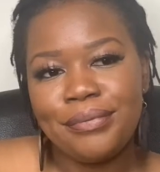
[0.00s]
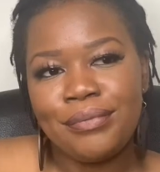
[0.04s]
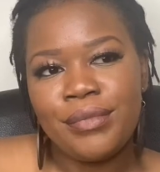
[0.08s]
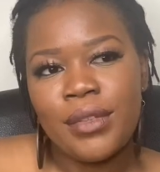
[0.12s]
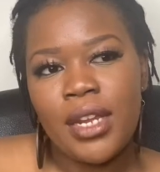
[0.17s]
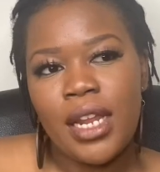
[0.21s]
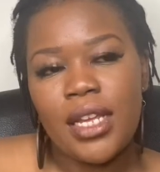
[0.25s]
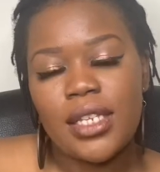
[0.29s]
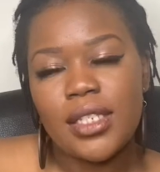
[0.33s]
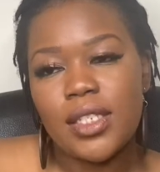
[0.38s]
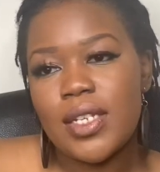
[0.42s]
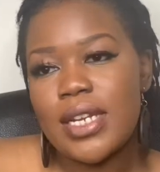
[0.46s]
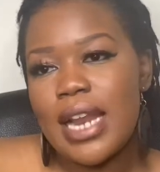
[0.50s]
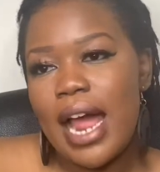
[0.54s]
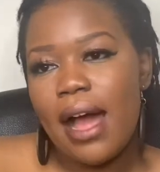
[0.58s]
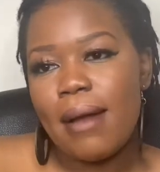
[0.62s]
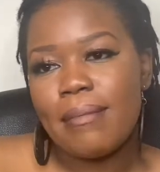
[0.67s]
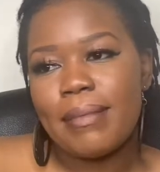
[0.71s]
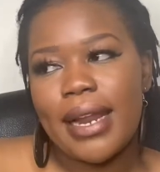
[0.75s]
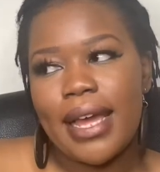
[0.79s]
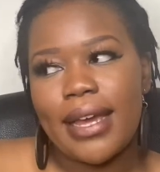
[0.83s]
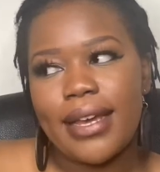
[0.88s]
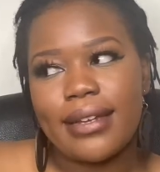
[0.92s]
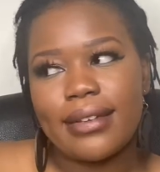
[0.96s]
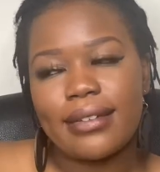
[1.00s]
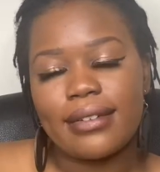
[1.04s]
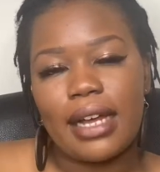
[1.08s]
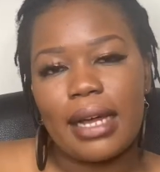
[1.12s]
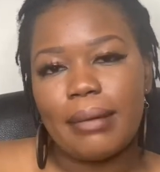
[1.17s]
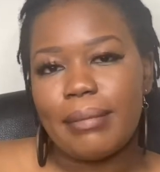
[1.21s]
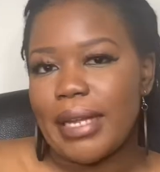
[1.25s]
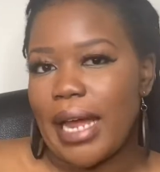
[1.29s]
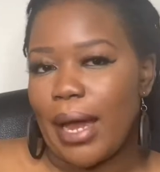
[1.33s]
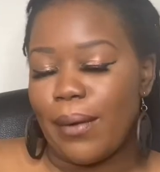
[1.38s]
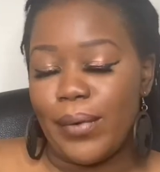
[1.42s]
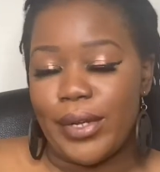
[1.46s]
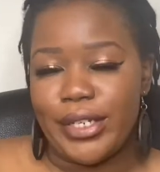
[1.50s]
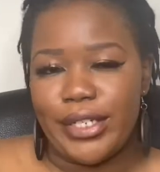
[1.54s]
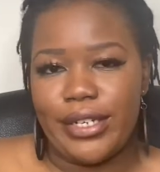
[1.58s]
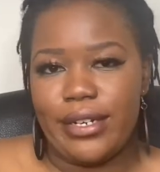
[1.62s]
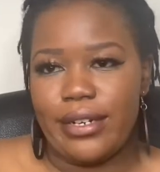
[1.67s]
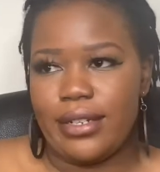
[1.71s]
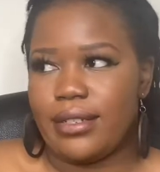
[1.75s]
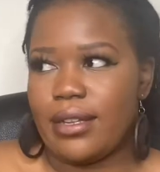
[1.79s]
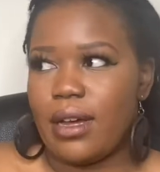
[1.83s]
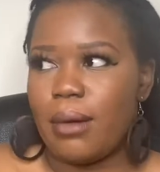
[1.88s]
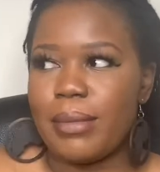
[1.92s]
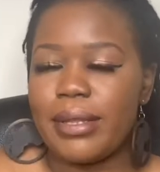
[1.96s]
So now I'm like, I mean, I wish you
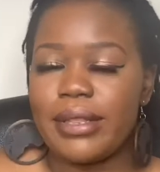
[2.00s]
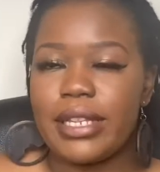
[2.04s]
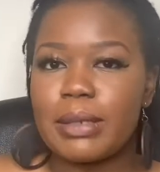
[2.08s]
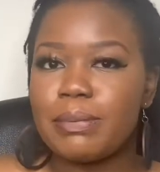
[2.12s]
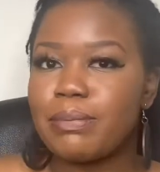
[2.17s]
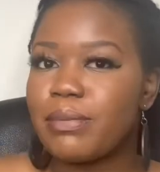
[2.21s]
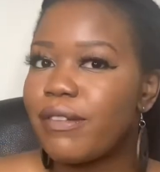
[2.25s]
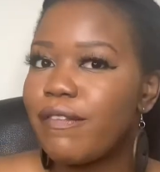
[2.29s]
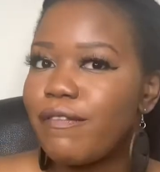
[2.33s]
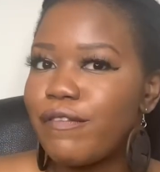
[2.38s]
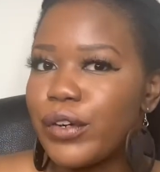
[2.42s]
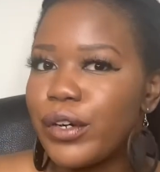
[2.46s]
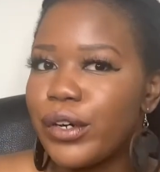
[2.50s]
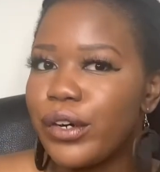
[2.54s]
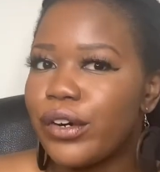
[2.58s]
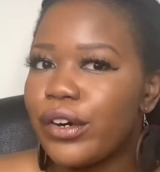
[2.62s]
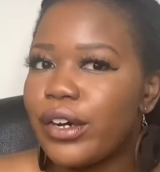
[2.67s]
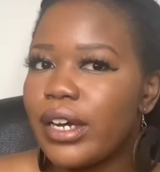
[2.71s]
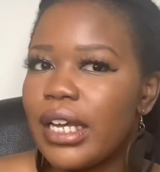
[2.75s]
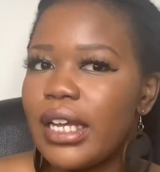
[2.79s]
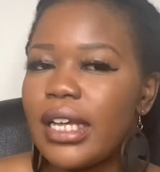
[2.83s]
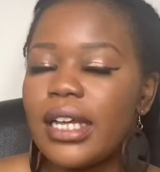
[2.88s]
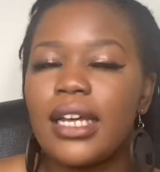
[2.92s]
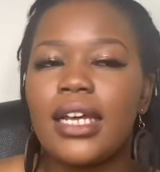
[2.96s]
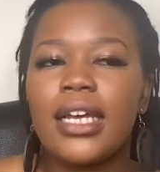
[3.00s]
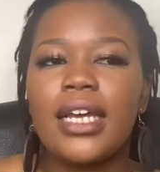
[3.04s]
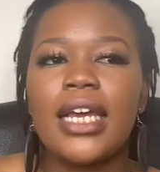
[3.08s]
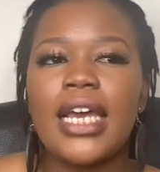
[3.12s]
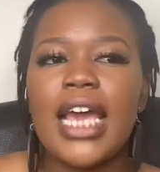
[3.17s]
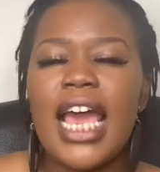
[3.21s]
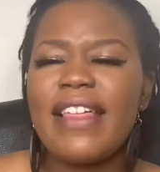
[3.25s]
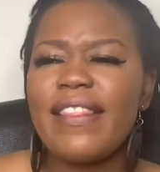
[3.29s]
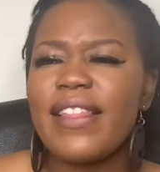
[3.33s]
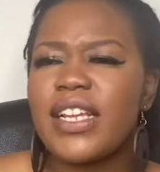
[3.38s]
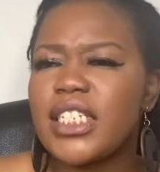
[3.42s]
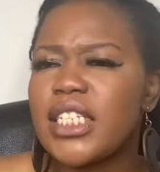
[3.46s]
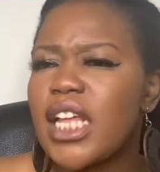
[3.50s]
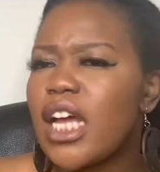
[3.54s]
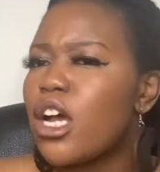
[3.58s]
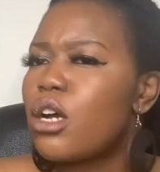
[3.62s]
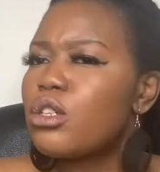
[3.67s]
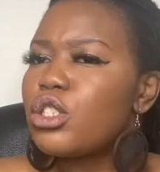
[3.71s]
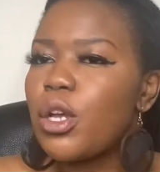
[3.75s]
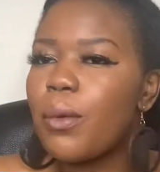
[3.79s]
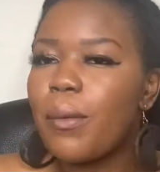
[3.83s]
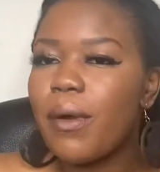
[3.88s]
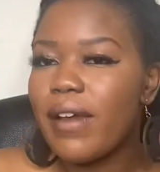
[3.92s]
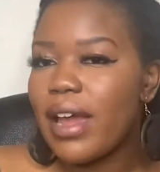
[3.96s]
didn't tell me this before. And then she's like, oh,
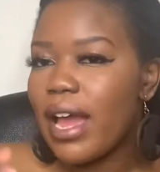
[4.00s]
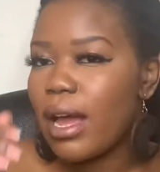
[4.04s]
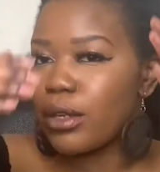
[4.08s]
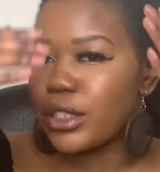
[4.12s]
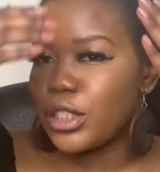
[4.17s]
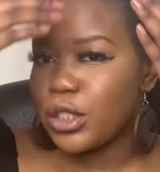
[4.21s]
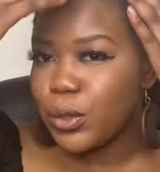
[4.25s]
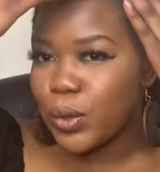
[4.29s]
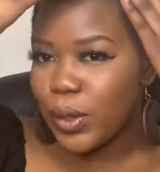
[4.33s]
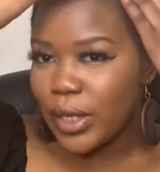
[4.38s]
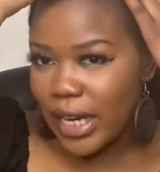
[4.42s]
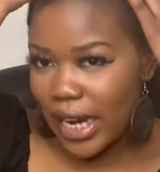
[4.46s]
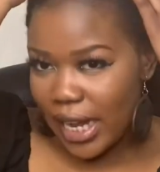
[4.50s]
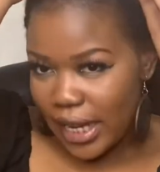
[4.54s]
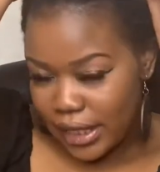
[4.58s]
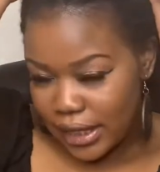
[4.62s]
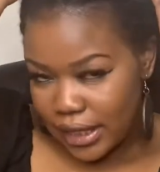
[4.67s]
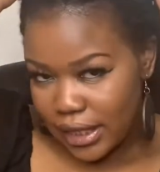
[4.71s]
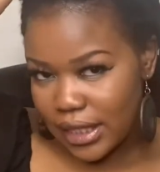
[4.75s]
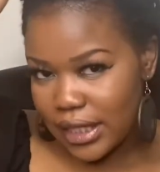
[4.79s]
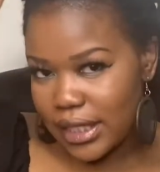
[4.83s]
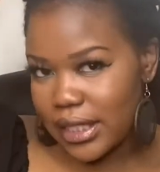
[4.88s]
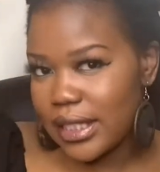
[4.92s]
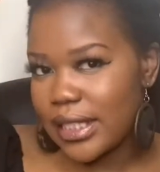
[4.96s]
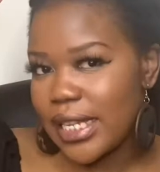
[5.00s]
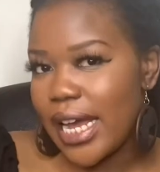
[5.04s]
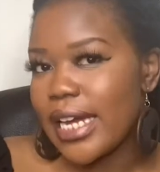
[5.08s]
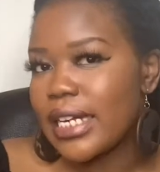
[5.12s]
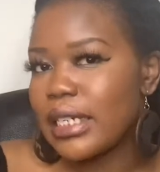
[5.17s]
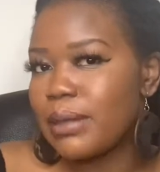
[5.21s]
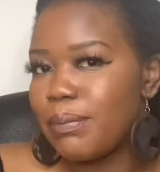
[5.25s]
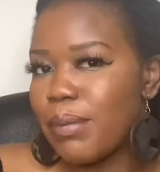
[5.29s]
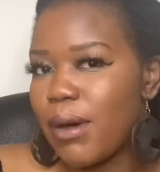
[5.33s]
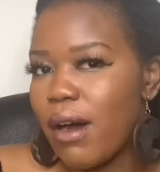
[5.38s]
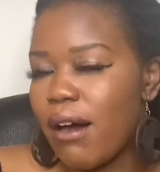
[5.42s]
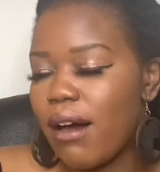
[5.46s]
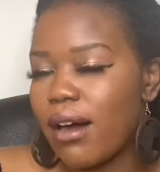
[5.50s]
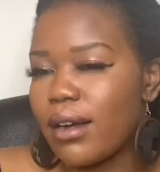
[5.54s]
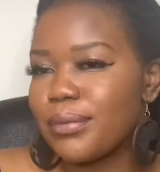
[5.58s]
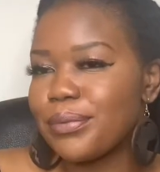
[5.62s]
don't worry, I'll do a nice side part.